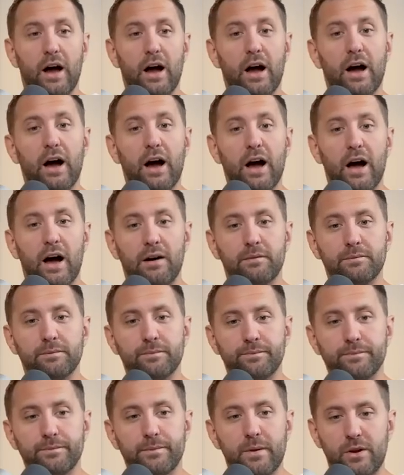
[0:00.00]
I
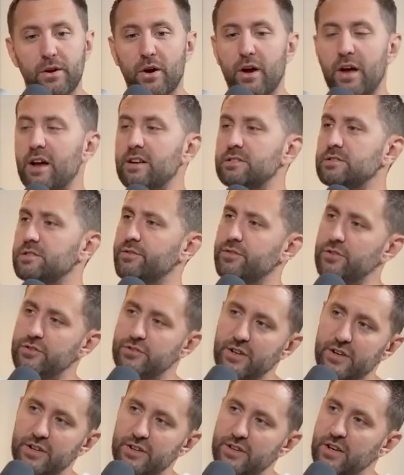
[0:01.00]
asked if
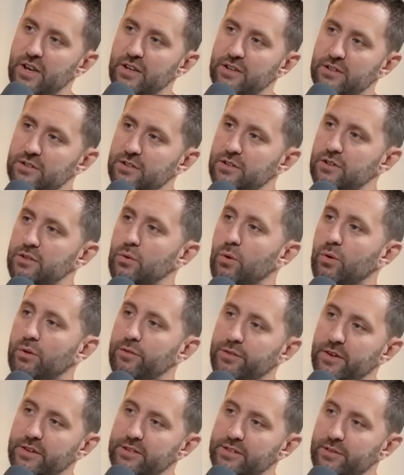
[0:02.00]
there's anything I can do or
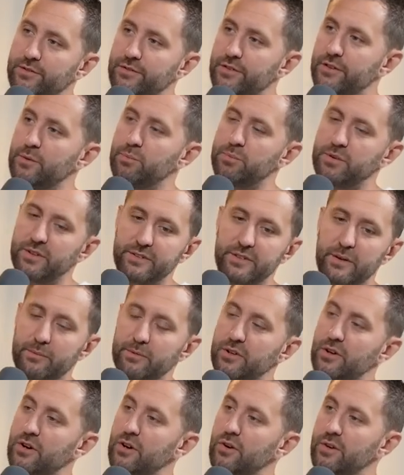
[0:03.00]
fix up for you, please let
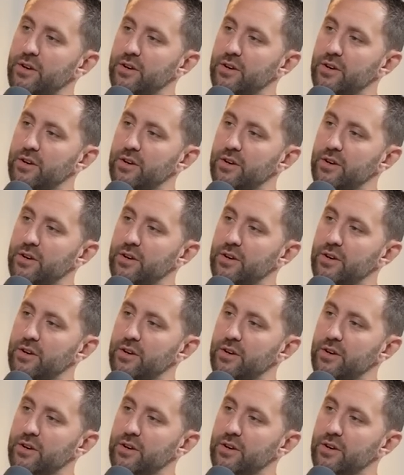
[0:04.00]
me know.